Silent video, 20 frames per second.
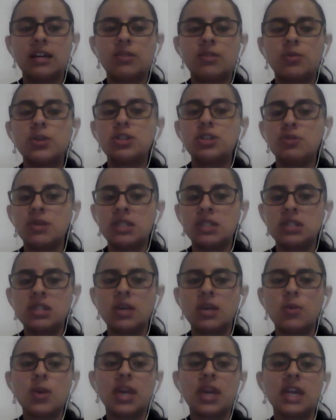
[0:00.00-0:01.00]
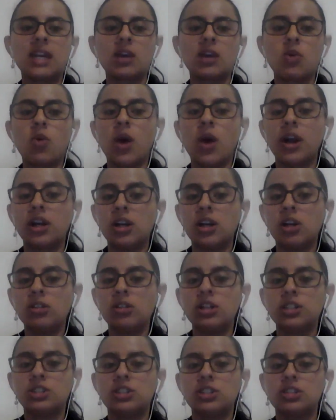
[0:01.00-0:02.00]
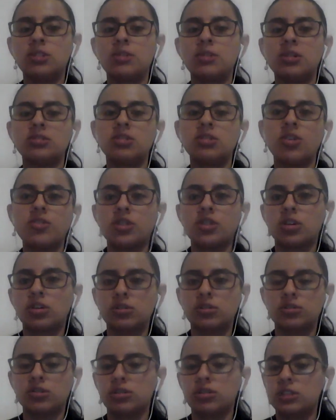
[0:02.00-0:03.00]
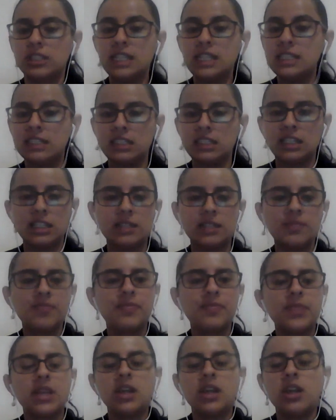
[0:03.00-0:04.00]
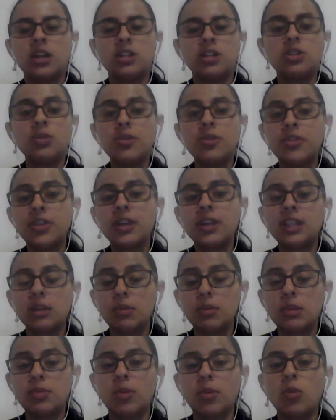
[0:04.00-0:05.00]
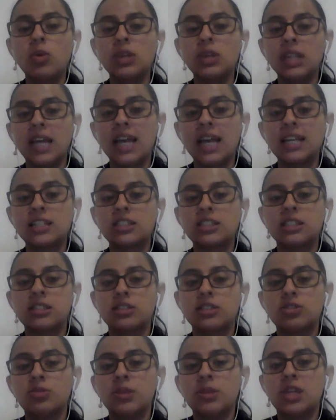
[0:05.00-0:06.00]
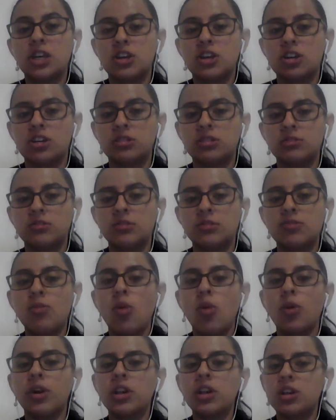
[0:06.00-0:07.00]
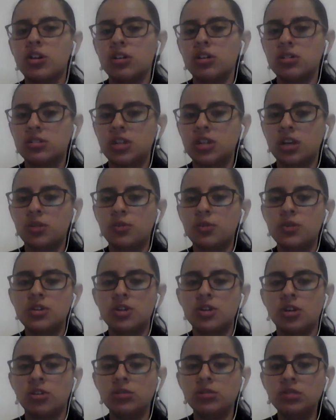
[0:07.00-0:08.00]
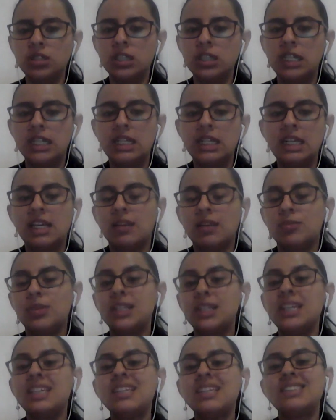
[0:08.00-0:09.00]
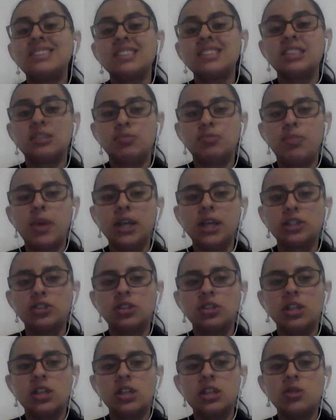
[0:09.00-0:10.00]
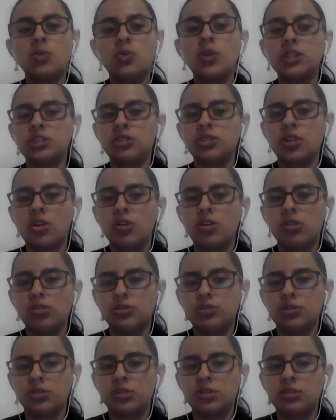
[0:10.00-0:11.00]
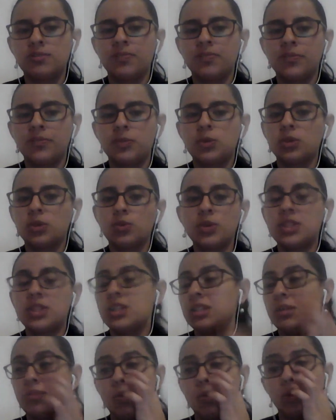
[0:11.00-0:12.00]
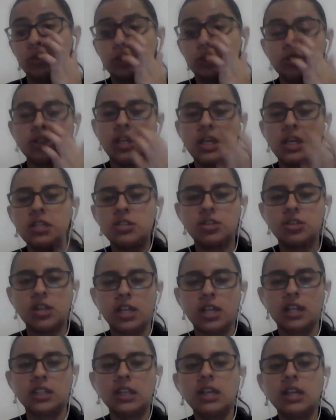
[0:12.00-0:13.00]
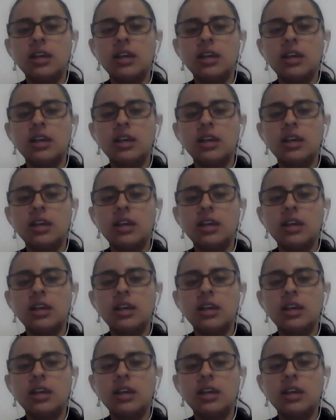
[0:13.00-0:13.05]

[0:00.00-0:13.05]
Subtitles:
which means that we can acquire knowledge about other cultures easily. You would think that people would like to become more in contact with their own, but it is especially Western culture what we see the most on the internet.